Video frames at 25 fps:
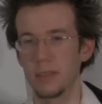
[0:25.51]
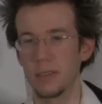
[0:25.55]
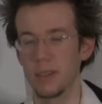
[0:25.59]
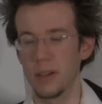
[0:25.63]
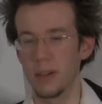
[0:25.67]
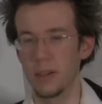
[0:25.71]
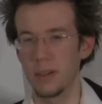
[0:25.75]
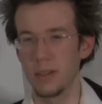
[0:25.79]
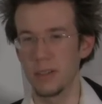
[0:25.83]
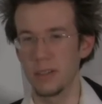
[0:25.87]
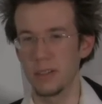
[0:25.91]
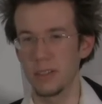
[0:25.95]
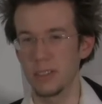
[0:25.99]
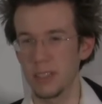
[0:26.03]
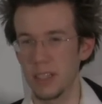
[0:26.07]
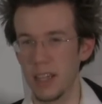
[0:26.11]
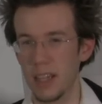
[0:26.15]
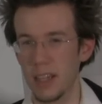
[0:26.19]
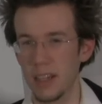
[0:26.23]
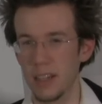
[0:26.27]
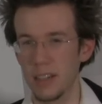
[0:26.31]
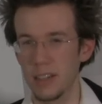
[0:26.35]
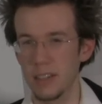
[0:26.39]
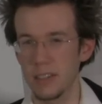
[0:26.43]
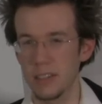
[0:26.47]
know your
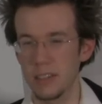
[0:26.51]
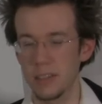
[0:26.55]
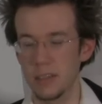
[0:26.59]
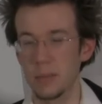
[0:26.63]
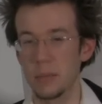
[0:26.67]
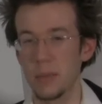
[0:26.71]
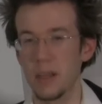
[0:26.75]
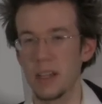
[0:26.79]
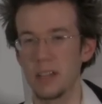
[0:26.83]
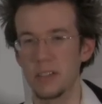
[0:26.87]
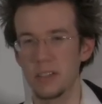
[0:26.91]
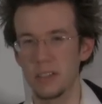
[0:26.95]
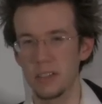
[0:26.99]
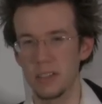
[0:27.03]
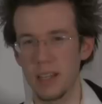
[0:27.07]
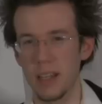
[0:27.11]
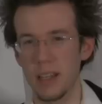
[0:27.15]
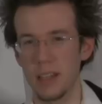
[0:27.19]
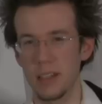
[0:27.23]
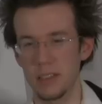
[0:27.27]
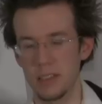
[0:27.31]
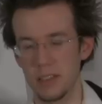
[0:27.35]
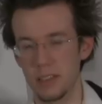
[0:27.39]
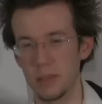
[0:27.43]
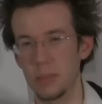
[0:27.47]
scales, your major
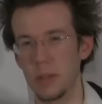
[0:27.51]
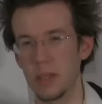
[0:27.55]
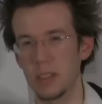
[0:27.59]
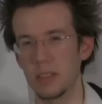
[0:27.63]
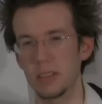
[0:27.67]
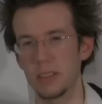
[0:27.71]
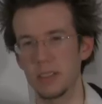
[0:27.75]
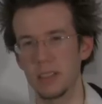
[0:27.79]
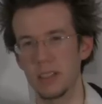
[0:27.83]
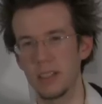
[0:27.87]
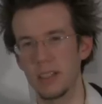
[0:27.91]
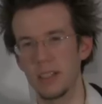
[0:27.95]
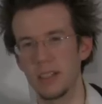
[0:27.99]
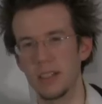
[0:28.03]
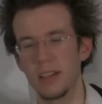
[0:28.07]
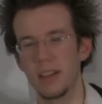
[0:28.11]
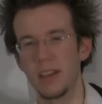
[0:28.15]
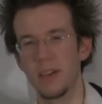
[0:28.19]
scales especially,